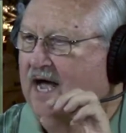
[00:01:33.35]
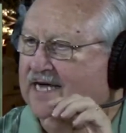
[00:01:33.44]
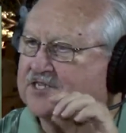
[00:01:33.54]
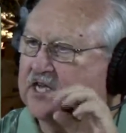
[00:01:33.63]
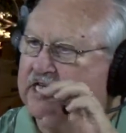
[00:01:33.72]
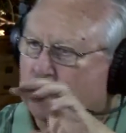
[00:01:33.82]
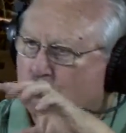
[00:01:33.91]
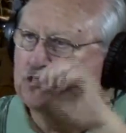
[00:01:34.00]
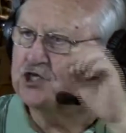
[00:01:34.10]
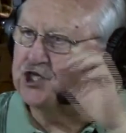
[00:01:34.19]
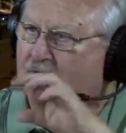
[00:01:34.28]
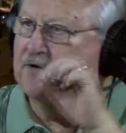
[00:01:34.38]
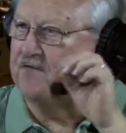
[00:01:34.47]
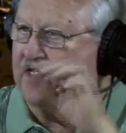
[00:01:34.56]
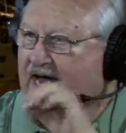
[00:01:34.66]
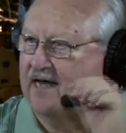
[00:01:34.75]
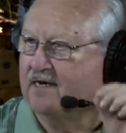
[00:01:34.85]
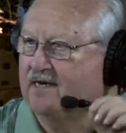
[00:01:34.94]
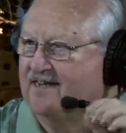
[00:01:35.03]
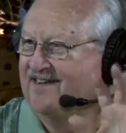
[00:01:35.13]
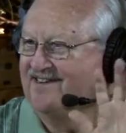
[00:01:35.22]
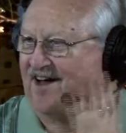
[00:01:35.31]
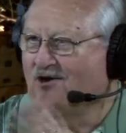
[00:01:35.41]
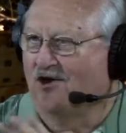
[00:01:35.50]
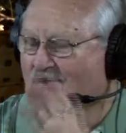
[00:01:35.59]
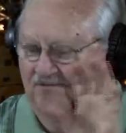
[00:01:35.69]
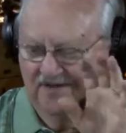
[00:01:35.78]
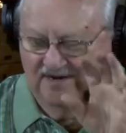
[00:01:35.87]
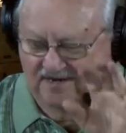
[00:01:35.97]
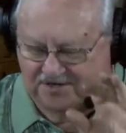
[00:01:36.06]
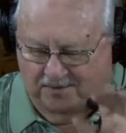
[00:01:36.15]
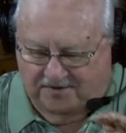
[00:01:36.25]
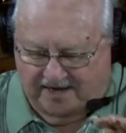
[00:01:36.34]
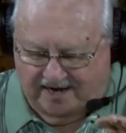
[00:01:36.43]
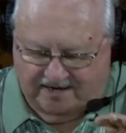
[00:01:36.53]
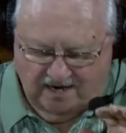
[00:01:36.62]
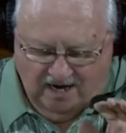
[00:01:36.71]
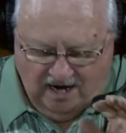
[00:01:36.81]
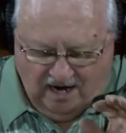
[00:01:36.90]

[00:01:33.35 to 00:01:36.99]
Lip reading: And so they use some of that, not all of it, some of that,